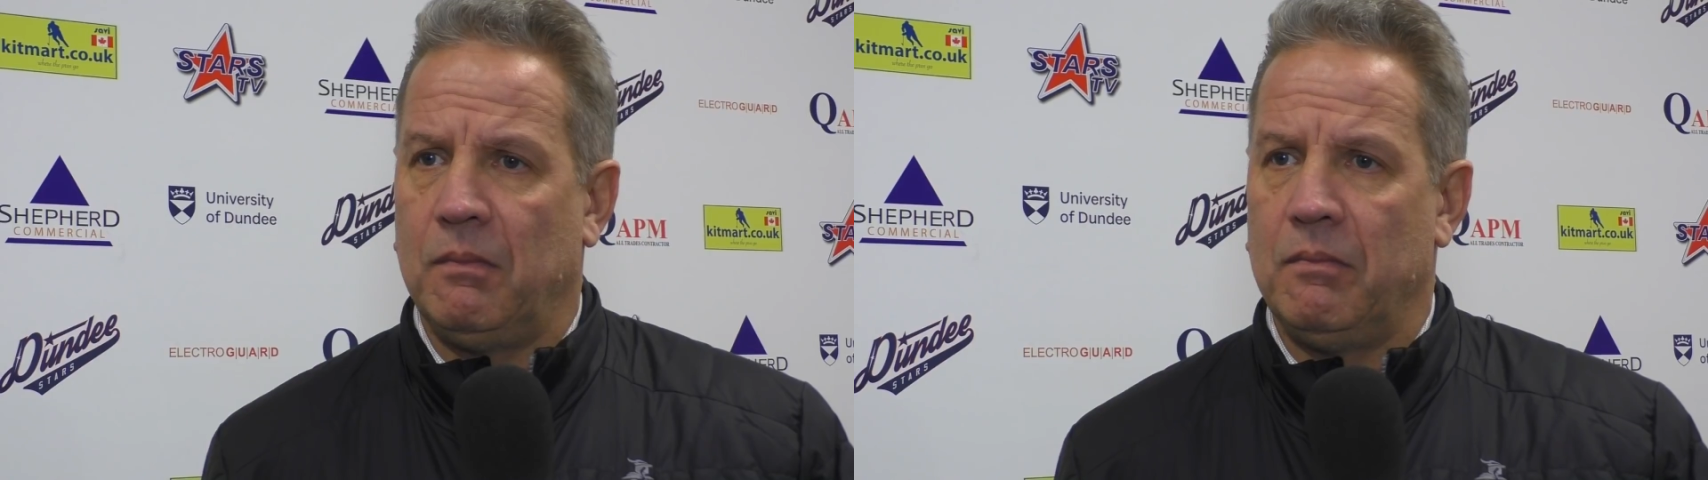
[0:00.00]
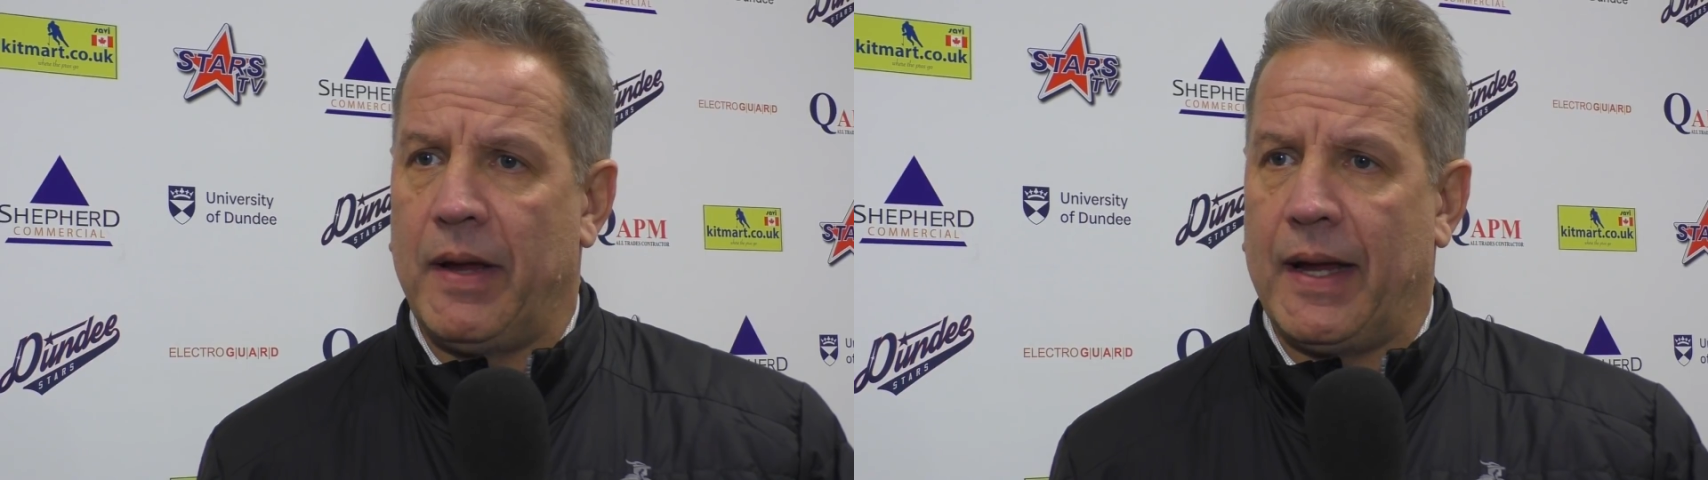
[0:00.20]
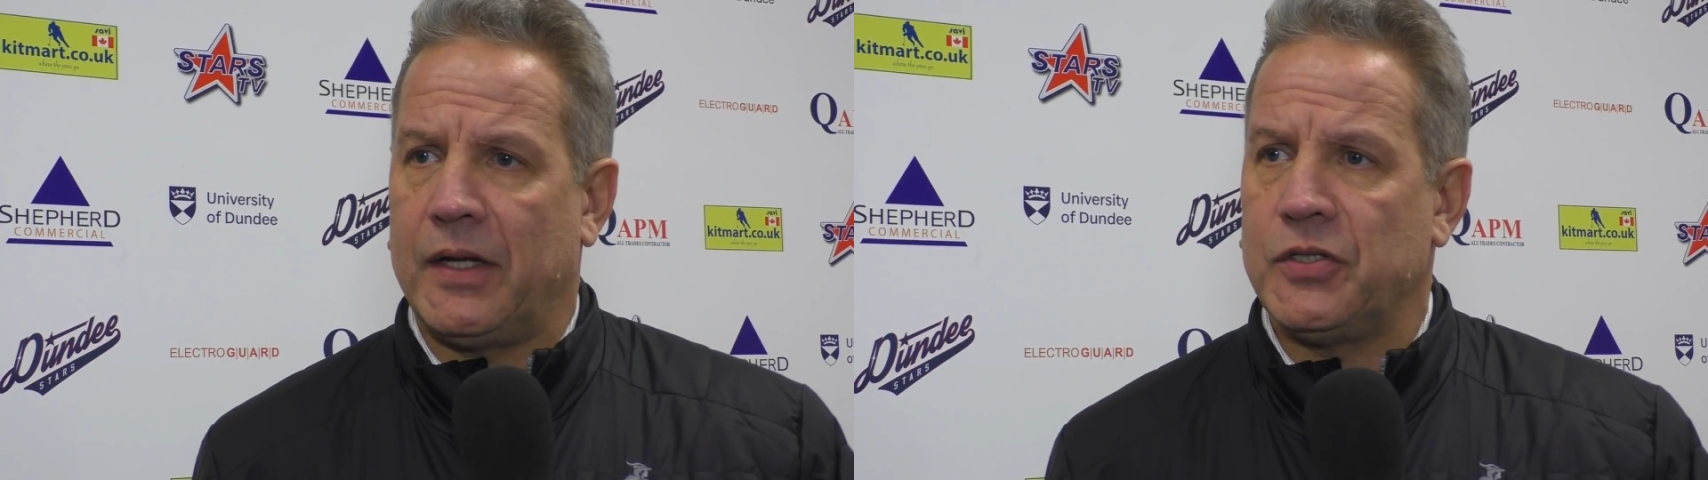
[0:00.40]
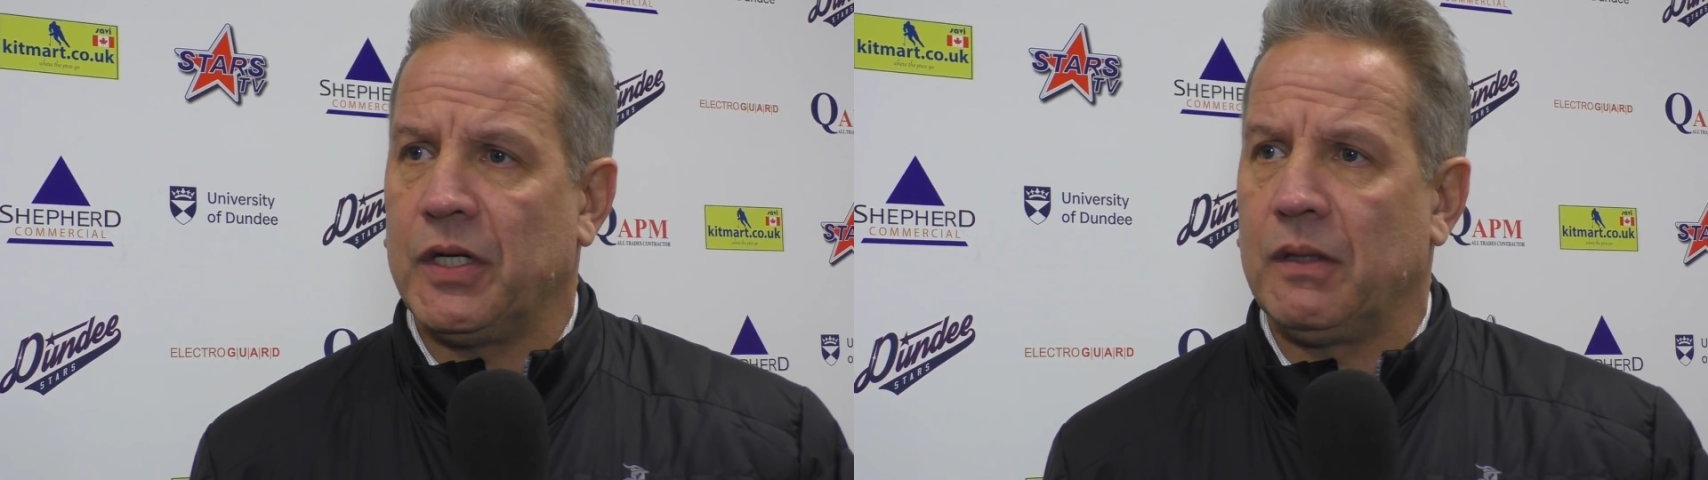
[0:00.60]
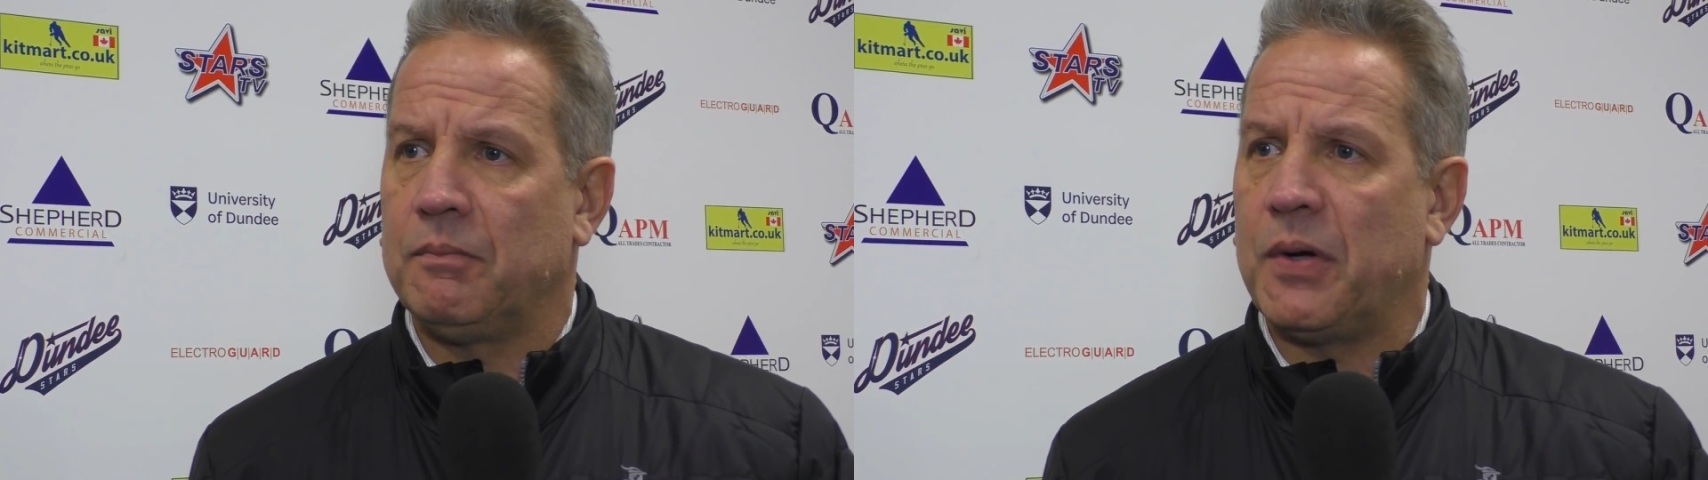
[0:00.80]

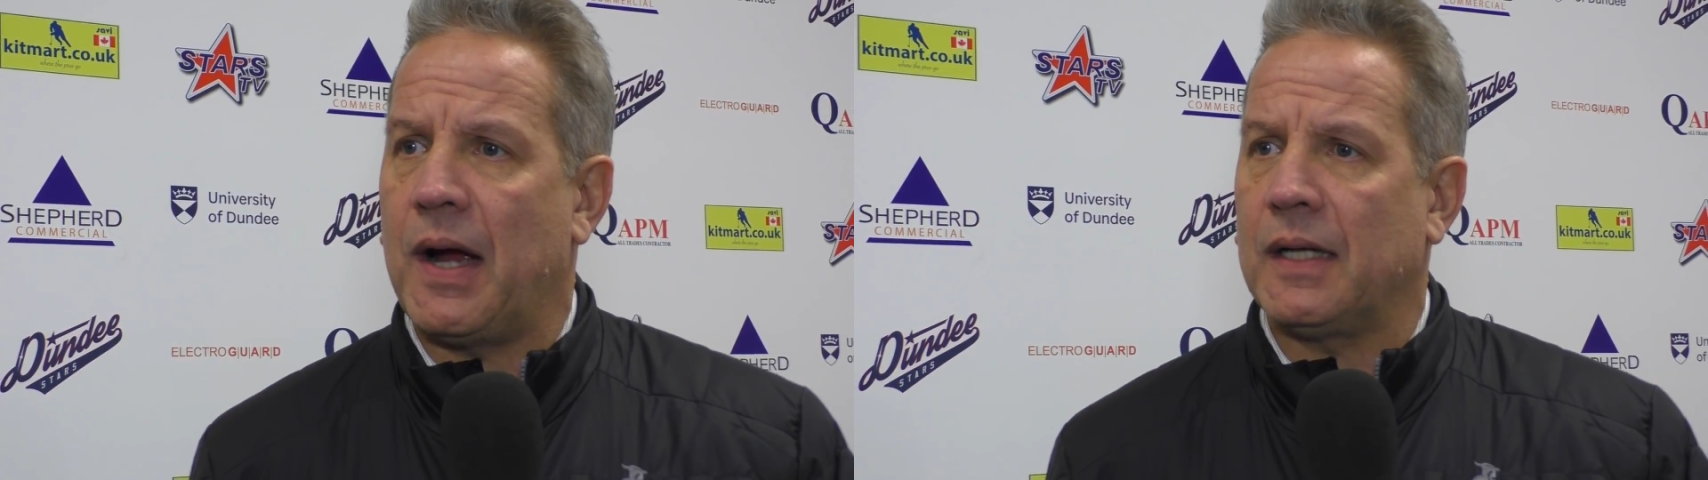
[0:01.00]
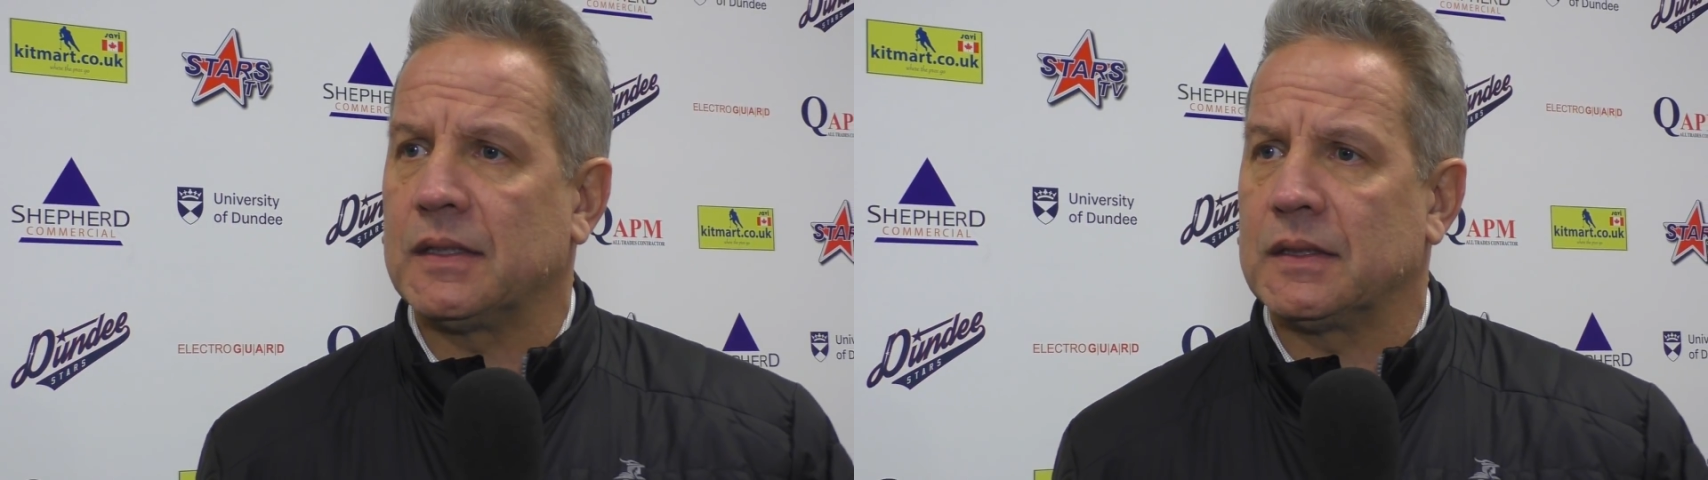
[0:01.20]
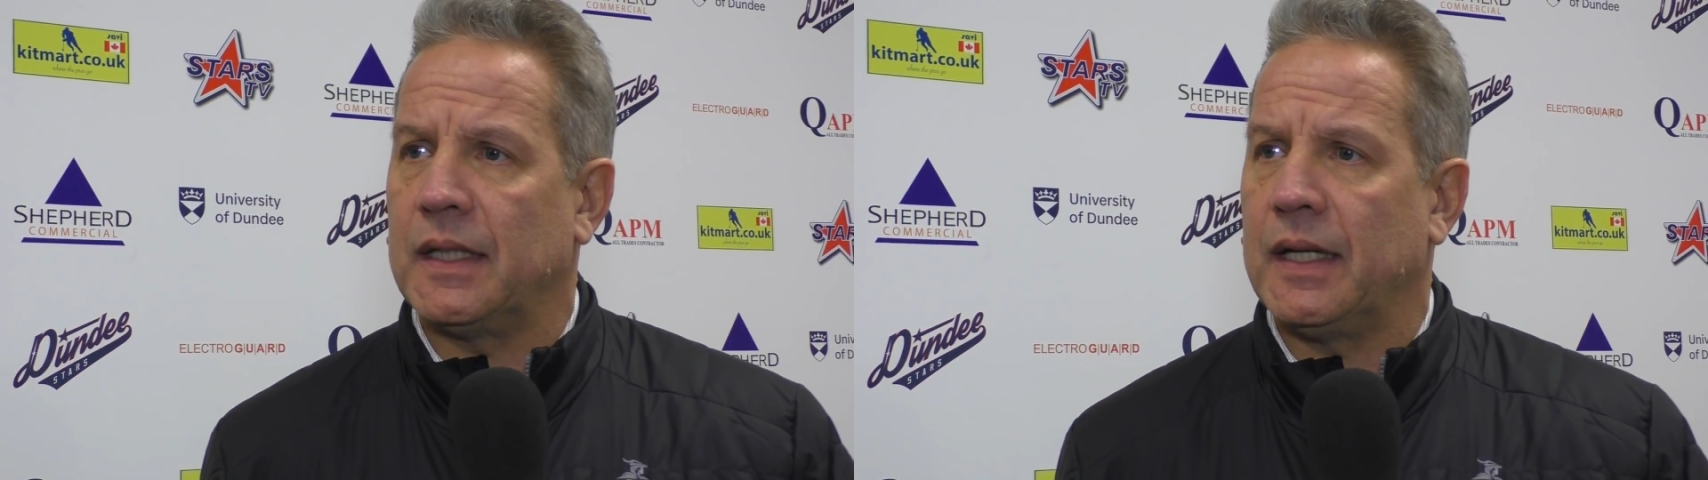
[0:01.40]
managing pucks